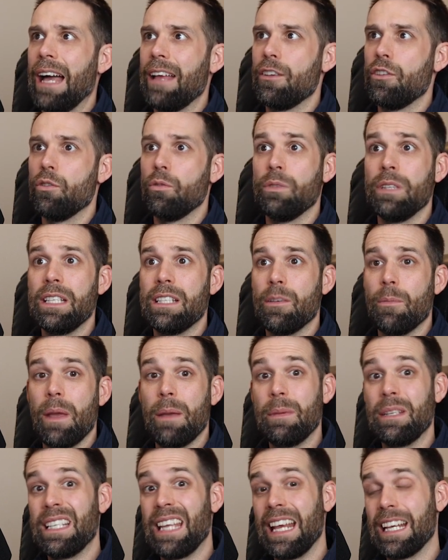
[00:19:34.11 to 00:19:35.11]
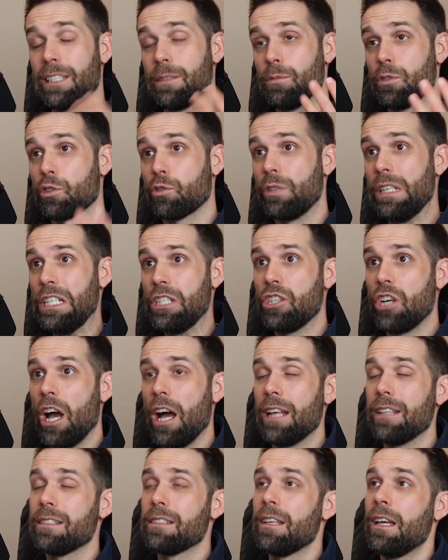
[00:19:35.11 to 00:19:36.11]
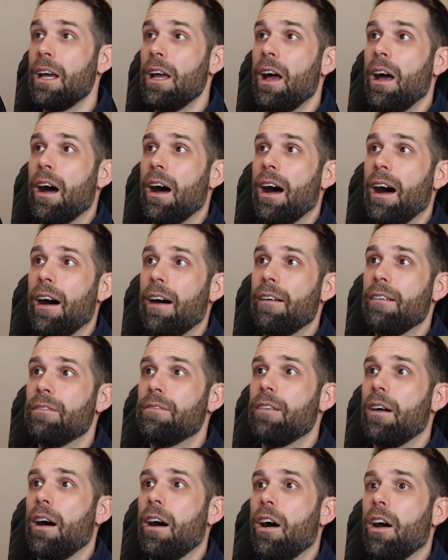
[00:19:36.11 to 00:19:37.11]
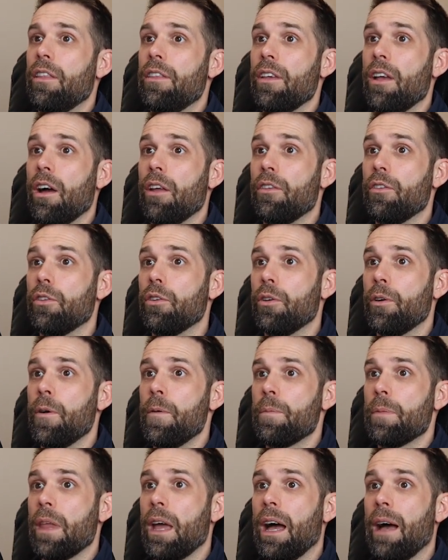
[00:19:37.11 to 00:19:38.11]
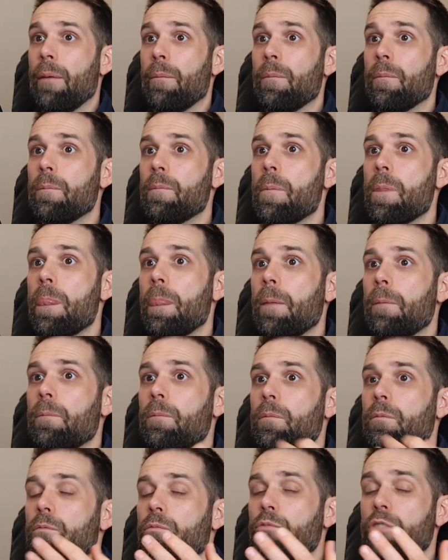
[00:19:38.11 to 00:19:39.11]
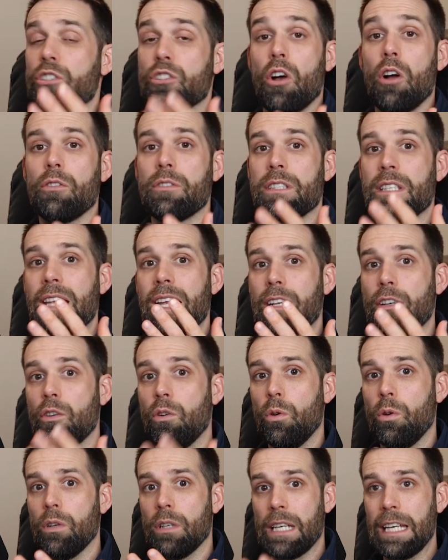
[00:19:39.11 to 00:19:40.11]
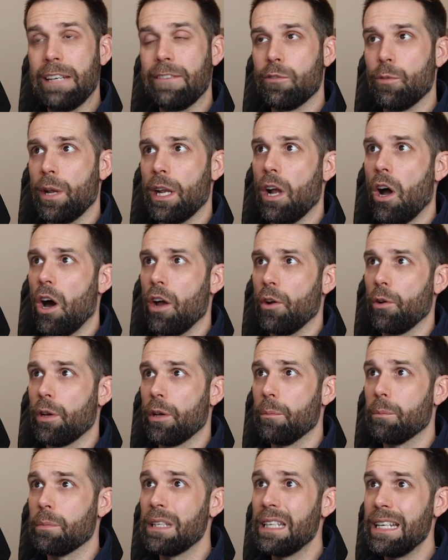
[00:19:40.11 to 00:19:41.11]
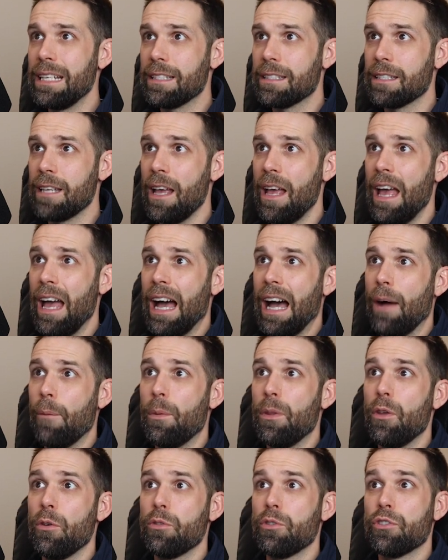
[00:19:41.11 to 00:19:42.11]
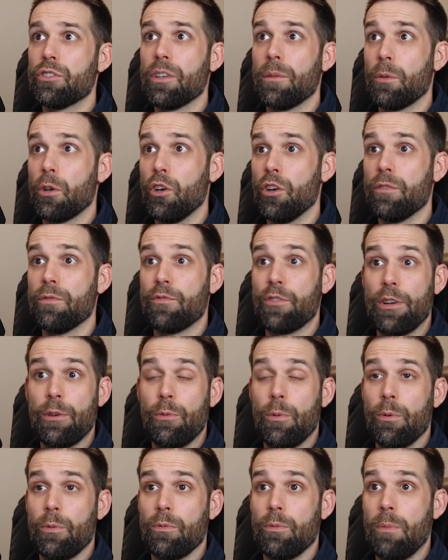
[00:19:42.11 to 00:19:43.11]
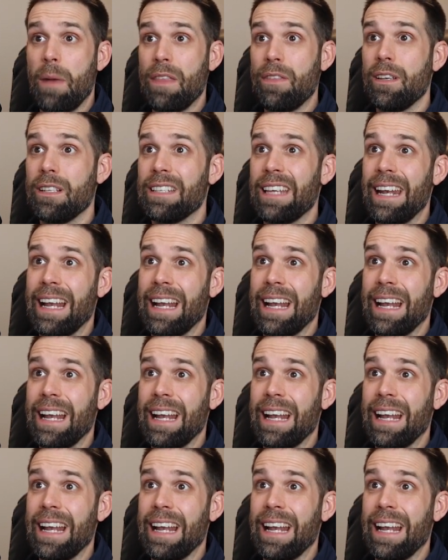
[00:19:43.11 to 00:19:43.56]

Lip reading: You'll need to maybe take some screenshots of all the other results that Google gives when it auto-completes. But those are some good free methods.